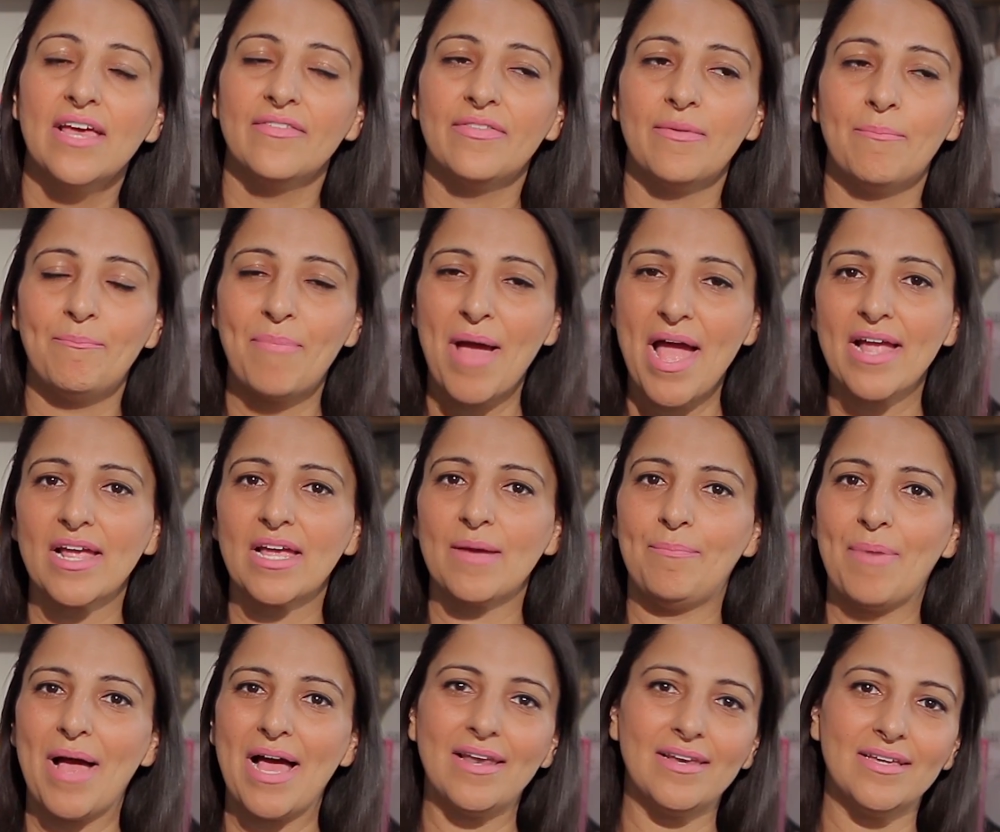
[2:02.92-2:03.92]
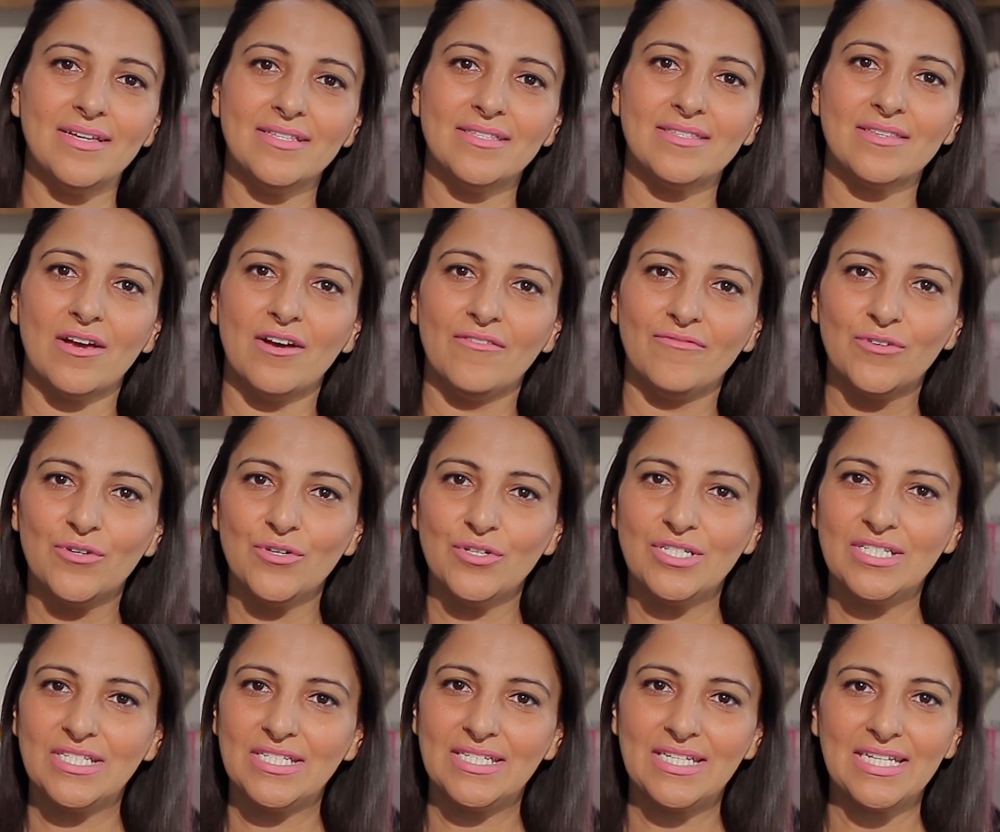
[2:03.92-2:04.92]
the bank balance of
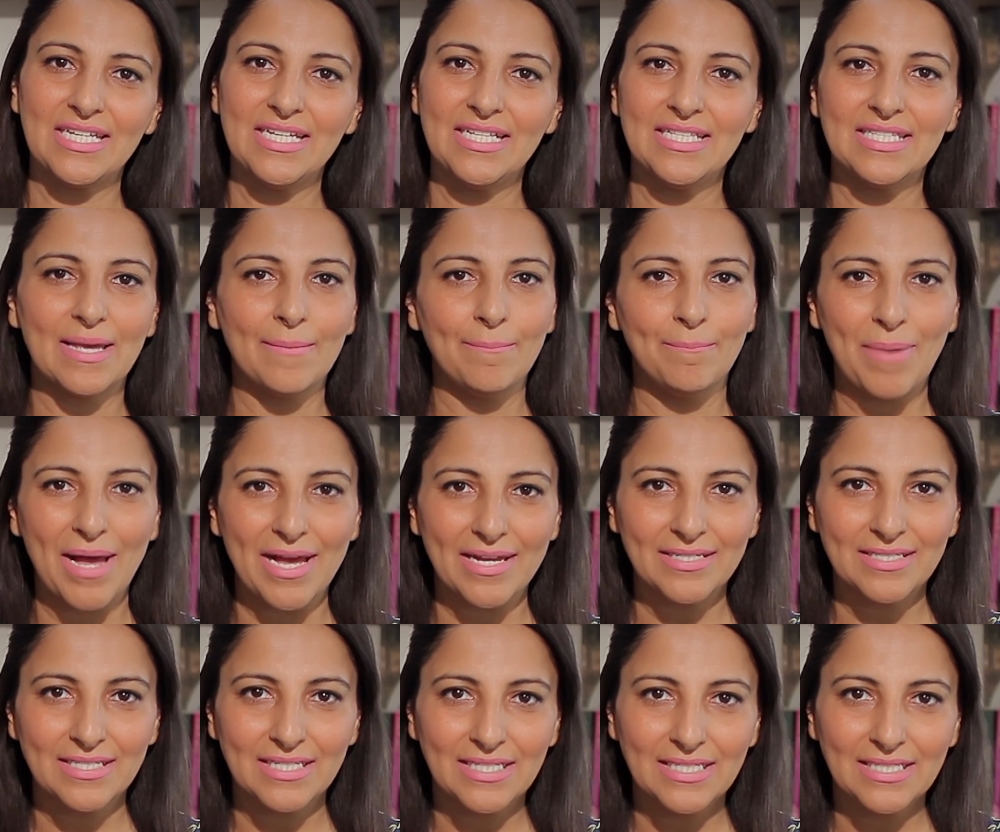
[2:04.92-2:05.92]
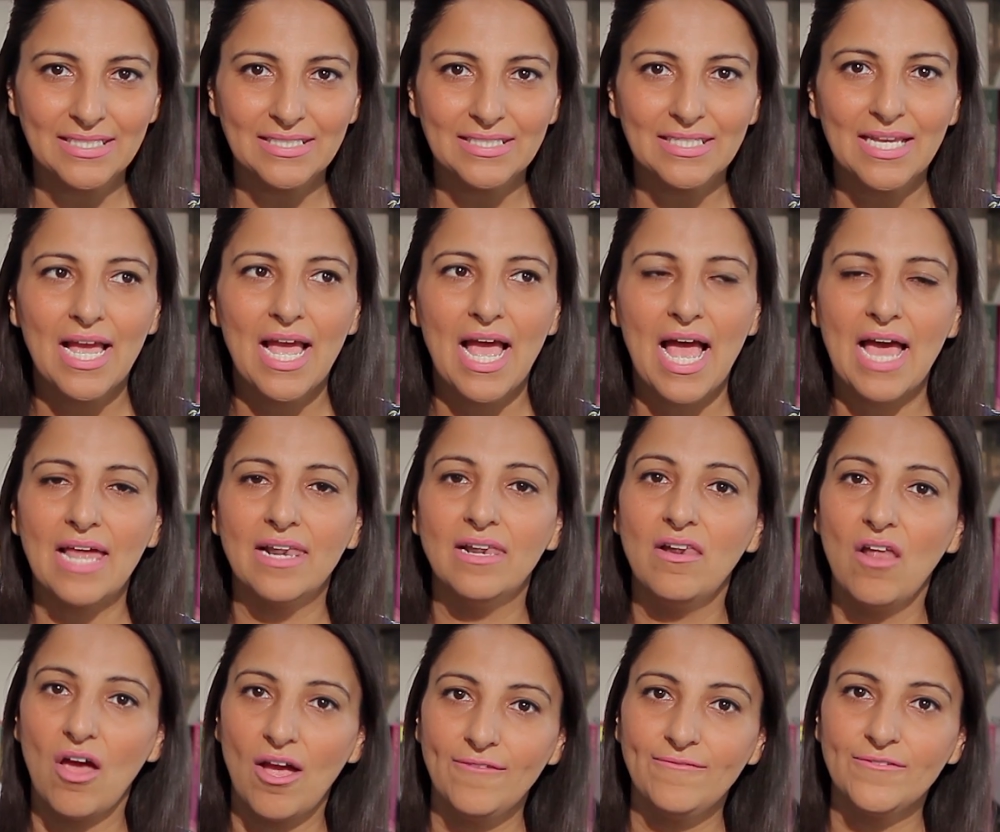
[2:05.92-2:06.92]
good deeds and bad deeds and
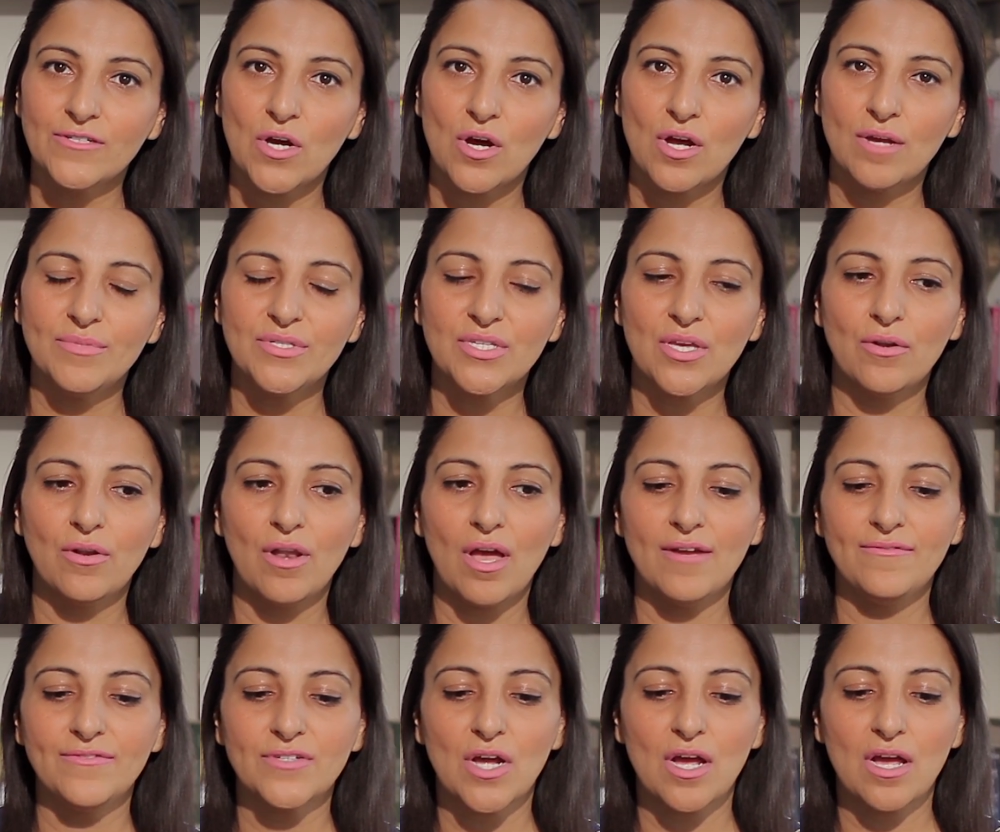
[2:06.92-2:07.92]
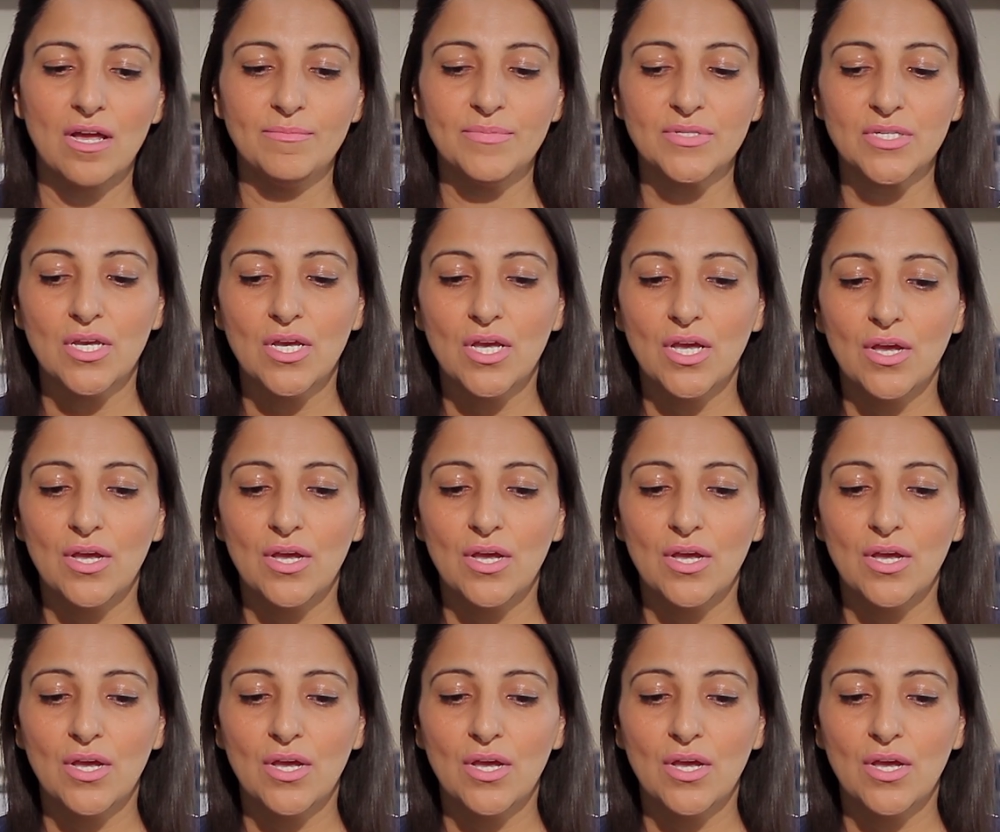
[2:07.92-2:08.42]
lifetimes. So lifetimes,